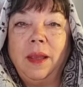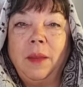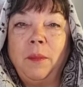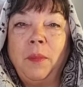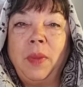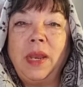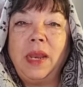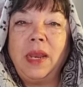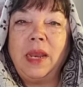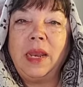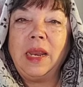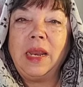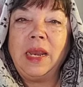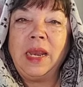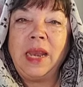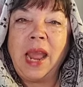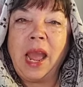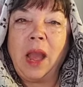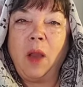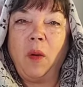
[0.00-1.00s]
But
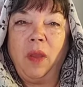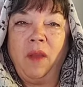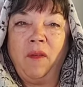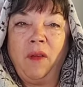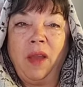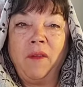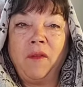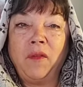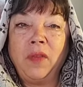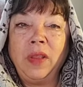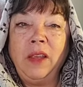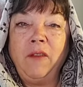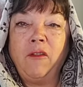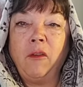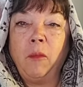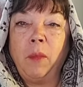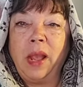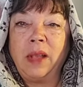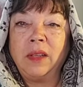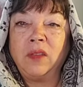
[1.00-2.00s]
now, if I flee
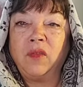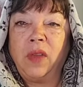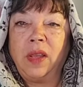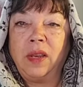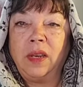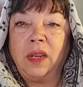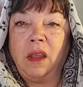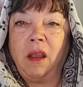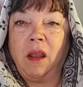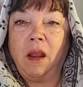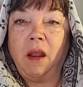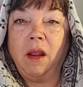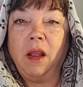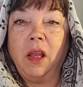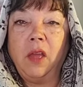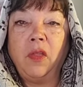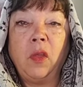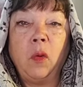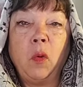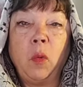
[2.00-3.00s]
from Esfandiar,
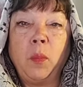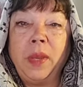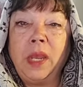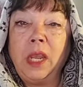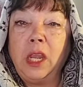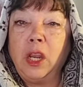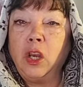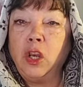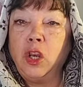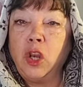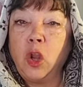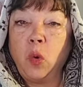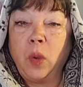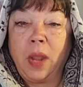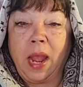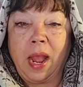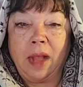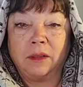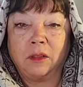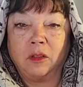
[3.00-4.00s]
there will be no
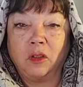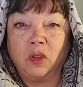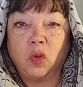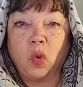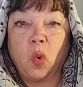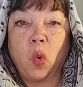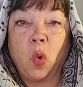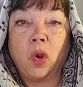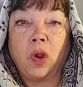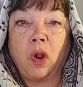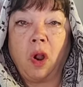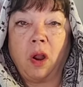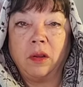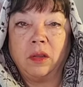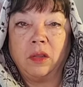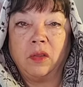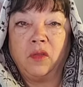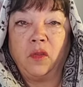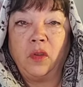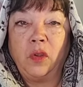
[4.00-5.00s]
castles or
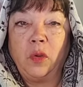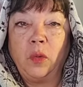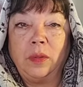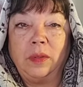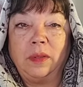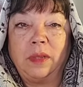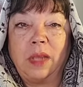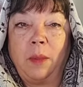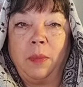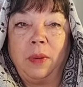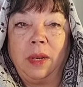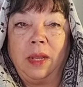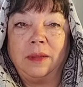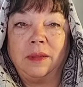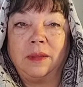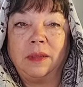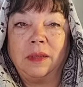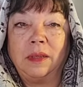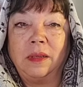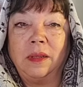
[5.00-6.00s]
gardens for you in
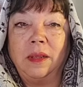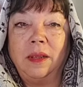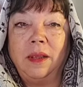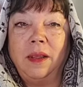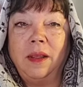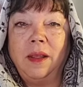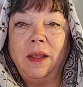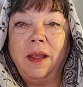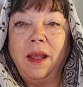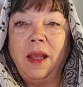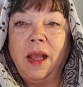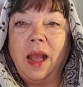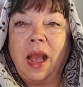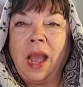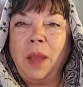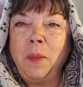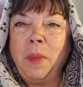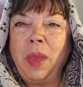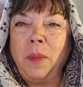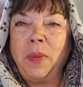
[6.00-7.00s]
Zabolestan.
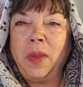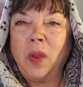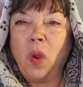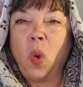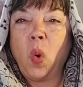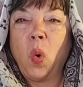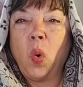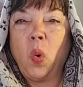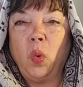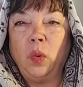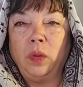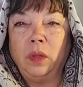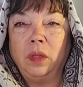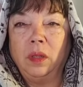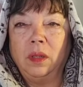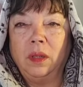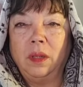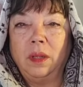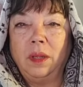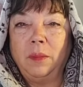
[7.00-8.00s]
I may be old,
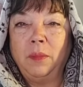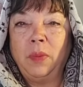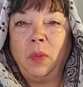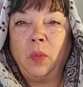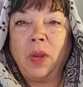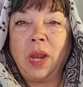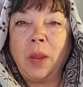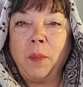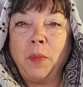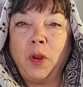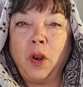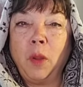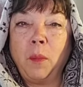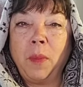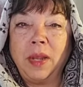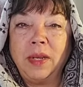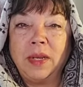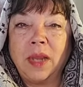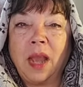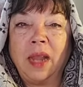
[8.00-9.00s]
but when I put on
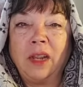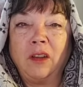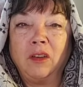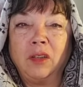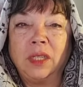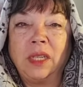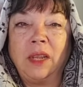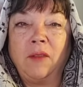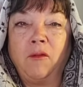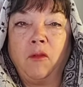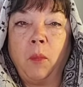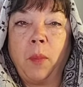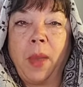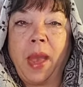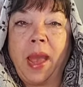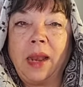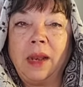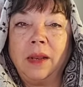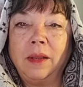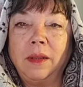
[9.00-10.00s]
my tiger skin for
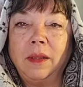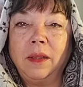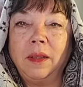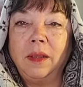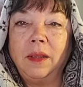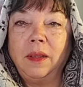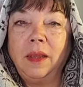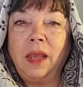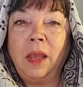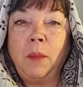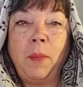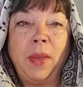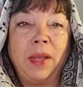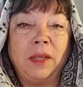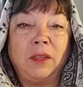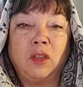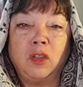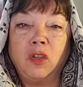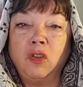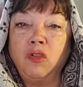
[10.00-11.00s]
battle, it
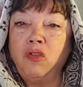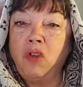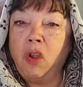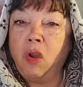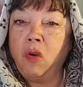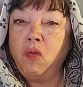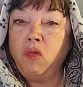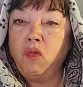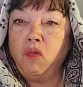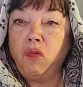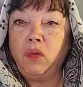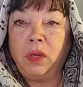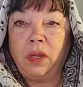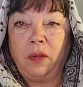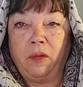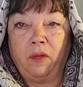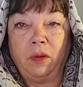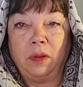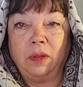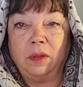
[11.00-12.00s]
makes no
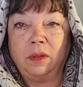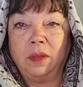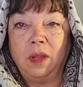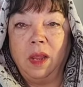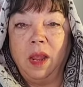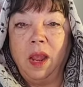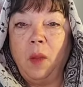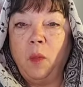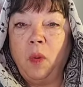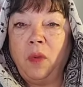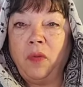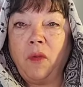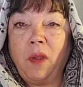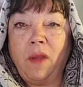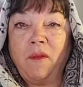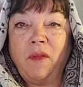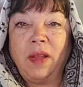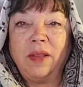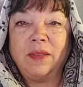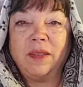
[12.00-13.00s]
difference whether I
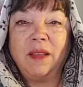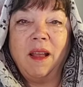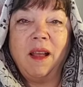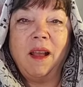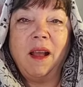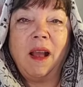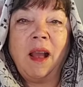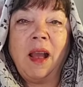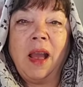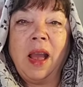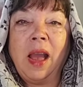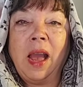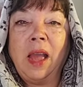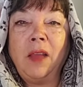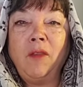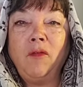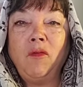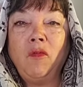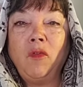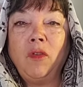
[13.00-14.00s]
face a
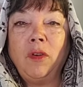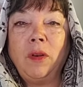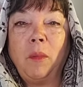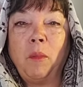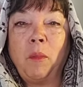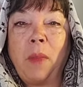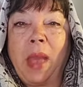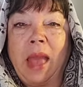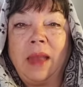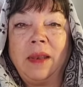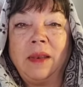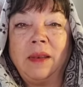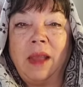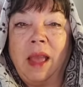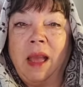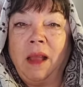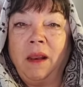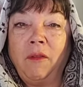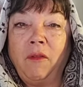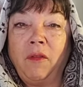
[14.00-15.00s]
hundred maddened
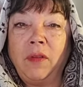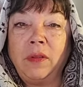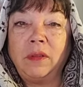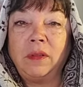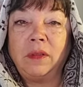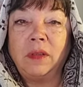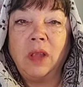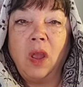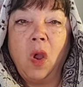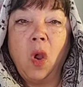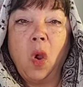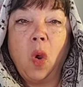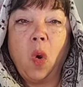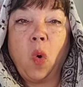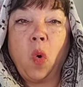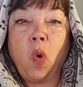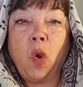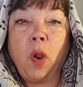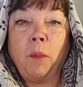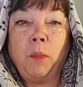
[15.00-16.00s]
elephants
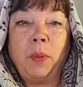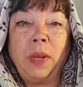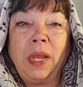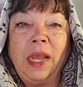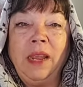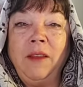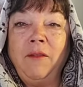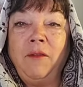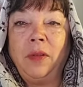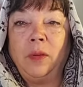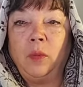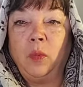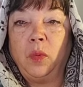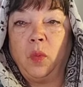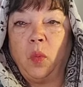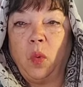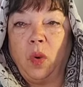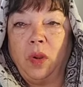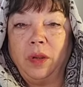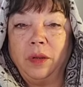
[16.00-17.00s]
or a plain filled with
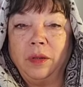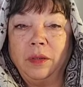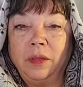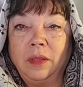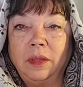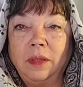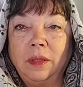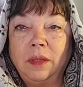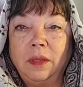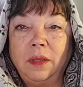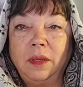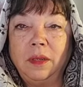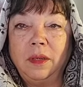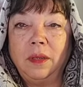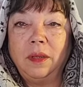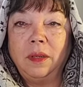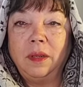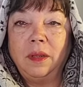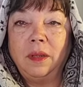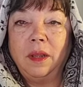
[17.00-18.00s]
warriors.
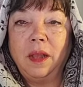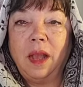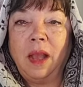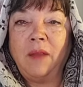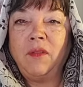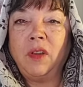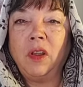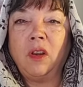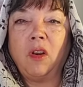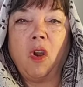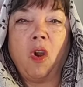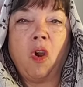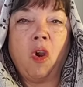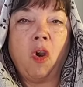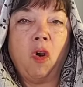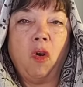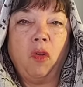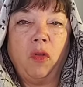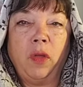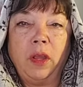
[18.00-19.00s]
I've done
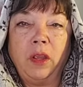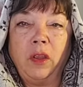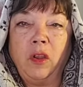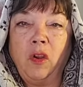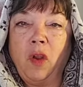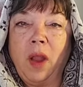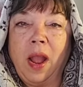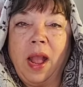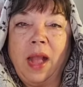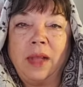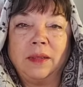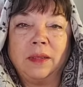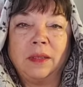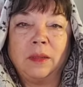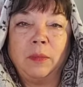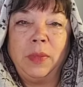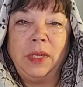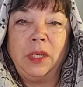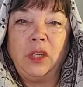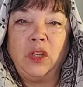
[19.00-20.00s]
all that you're
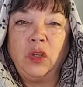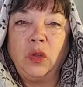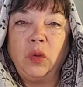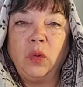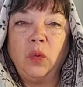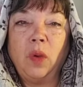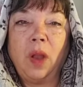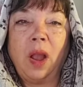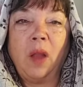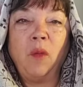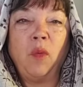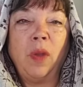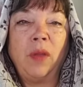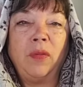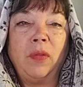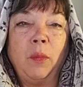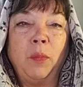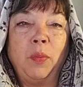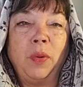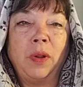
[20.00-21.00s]
asked me to. I read
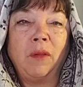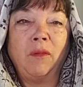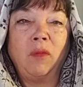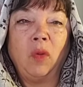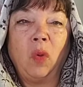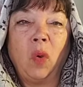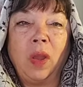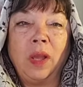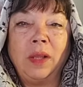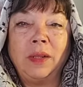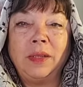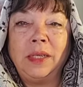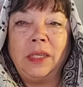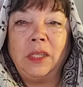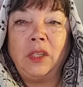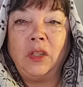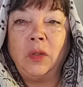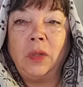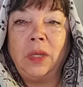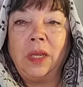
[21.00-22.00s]
the book of loyalty
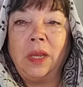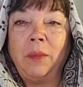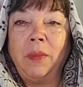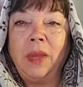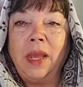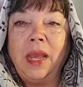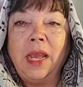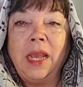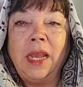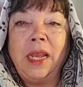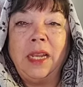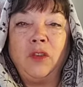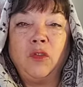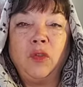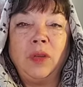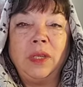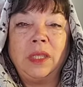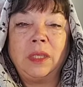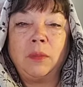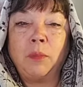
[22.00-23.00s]
to him. He
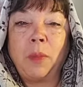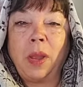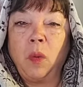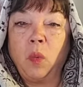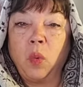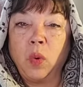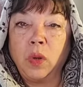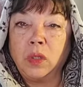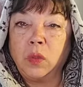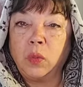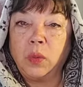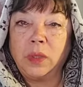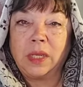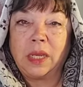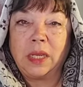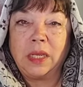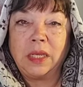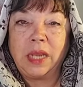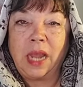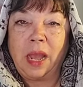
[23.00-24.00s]
treats my words with
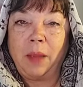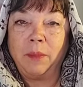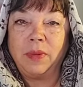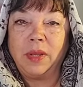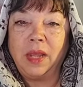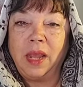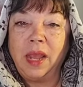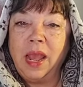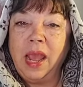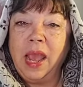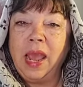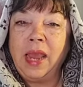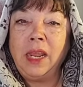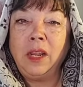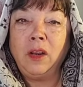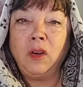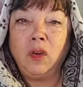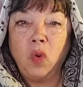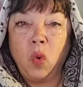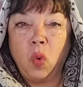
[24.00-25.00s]
contempt and
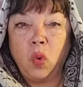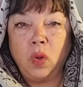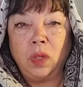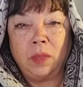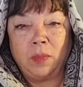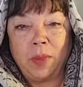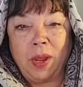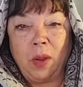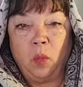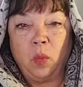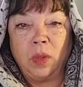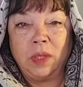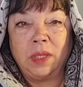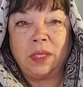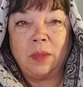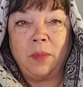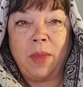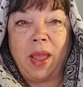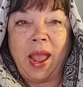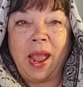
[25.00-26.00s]
ignores my
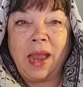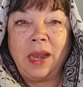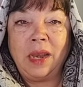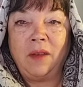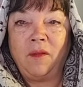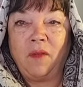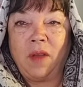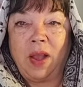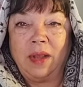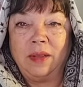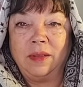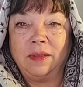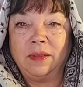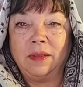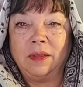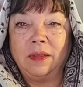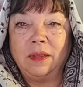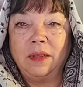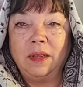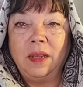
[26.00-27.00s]
wisdom and advice.
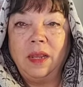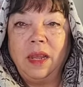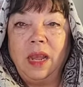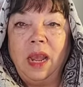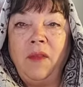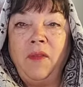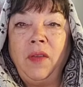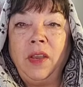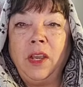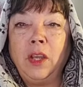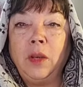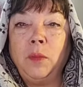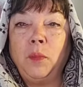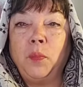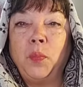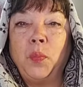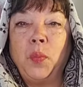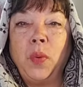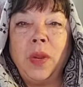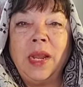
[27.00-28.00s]
If he could
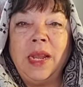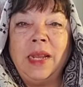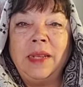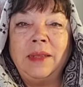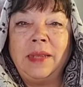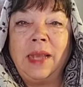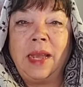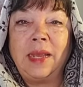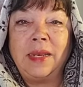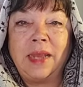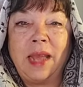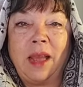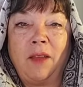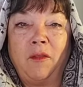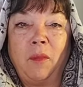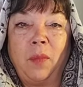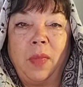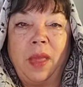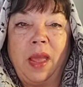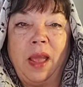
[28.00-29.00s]
bring his head down
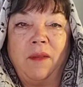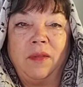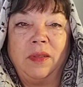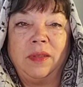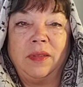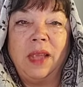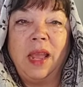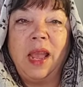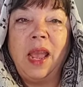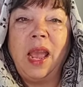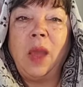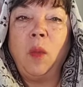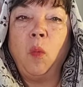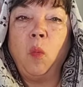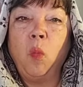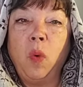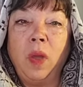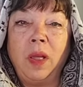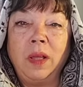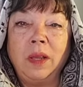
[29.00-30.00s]
from the heavens
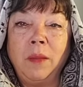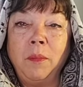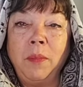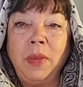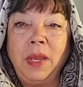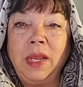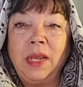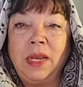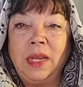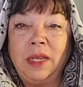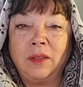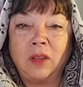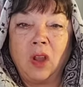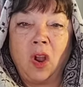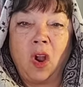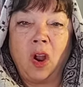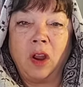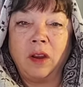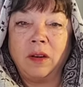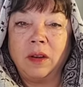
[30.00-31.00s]
and welcome me in his
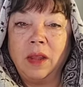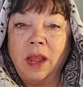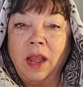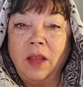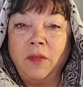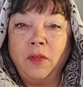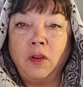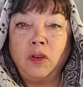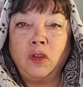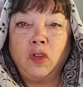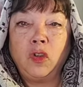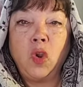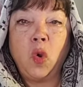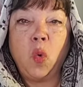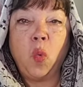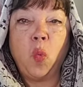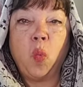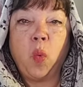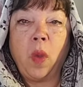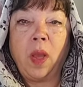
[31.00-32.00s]
heart, there's no
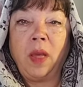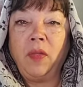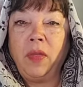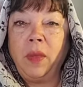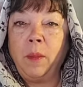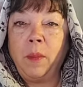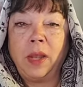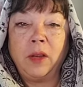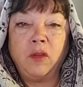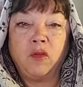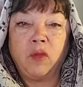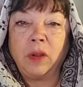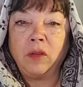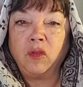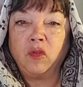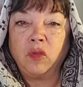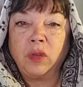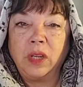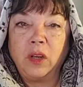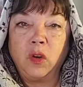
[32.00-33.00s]
wealth in my
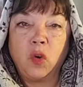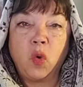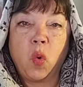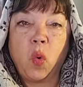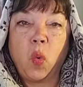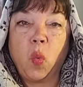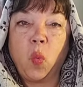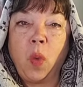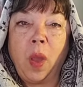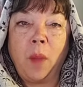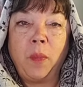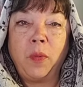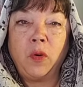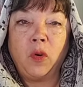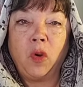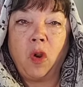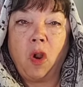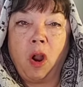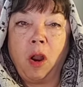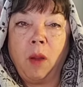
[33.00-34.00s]
treasury, nor weapon
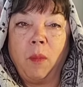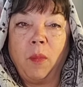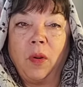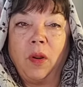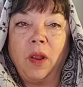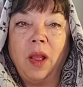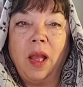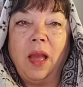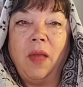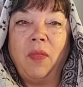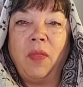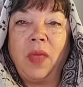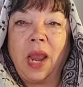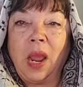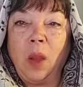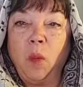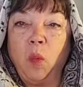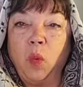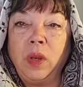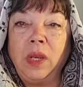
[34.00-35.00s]
or armor that
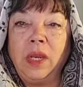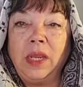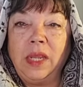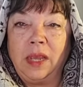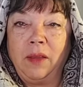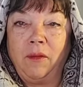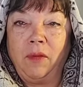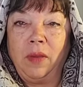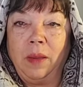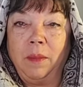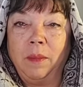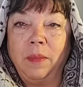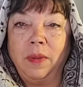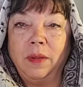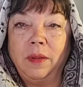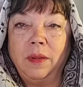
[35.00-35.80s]
I wouldn't give him.